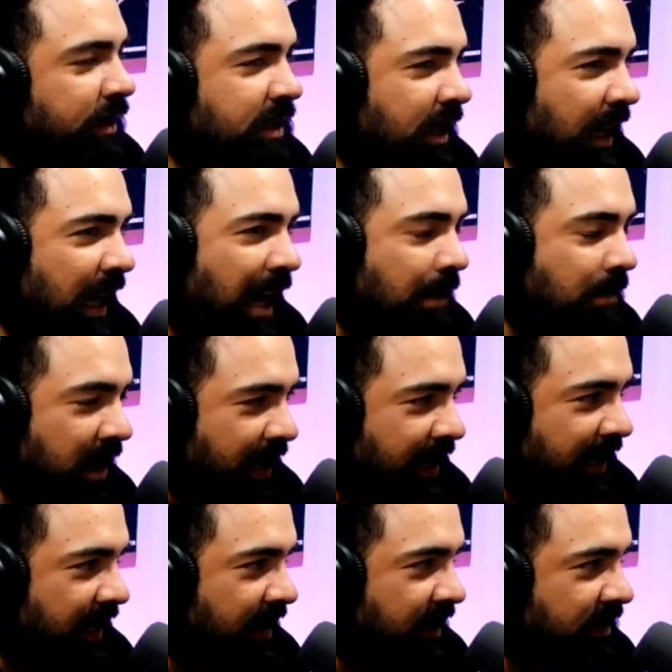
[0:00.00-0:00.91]
So he's like, I'm
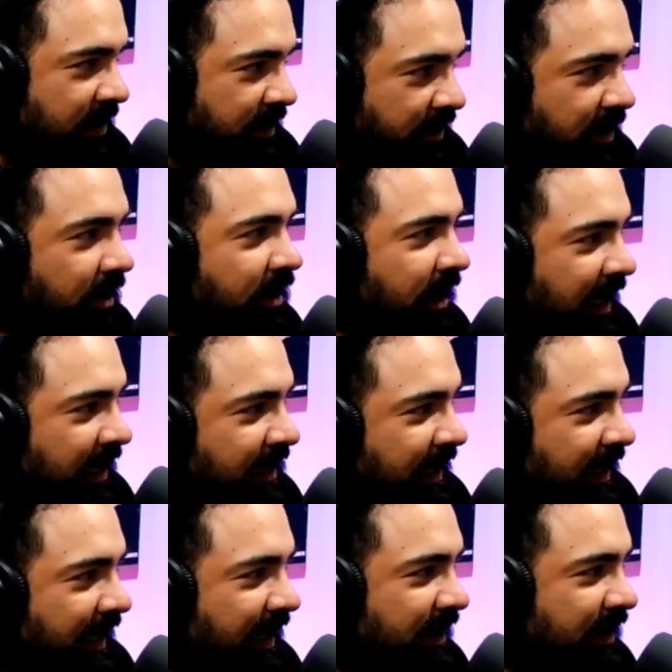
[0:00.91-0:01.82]
not eating until they're
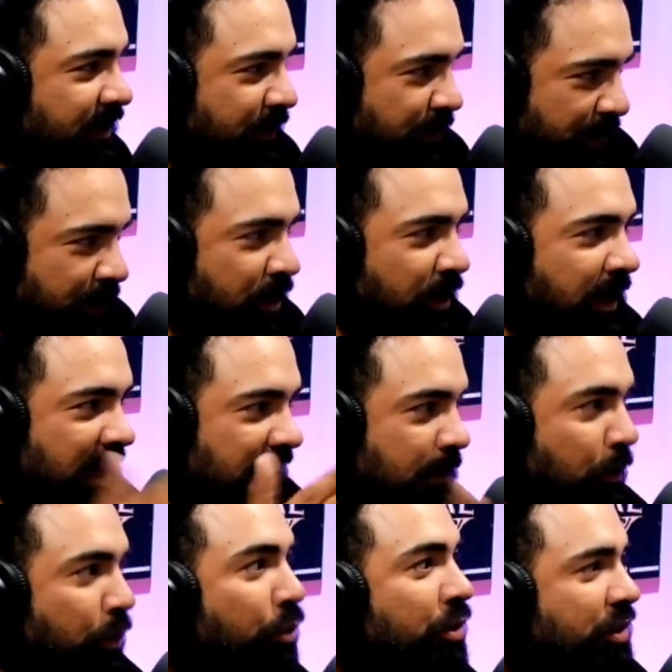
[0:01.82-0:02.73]
allowed to eat. Because,
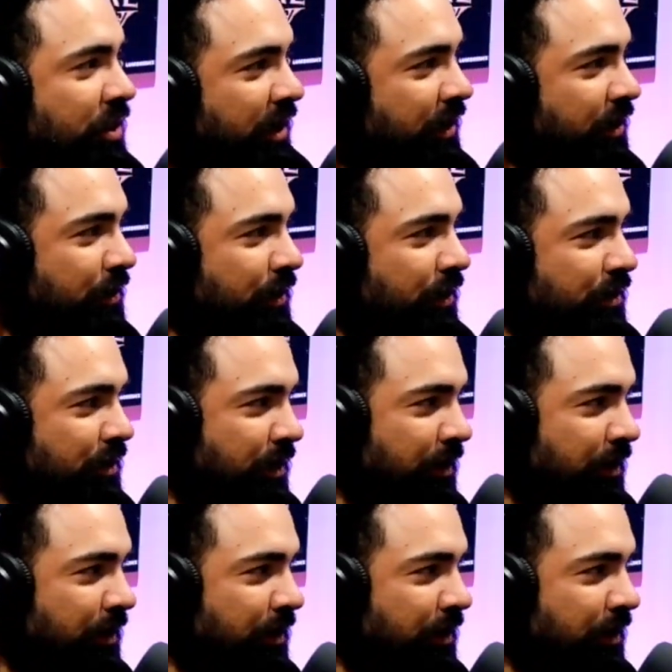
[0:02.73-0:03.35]
it's portion control.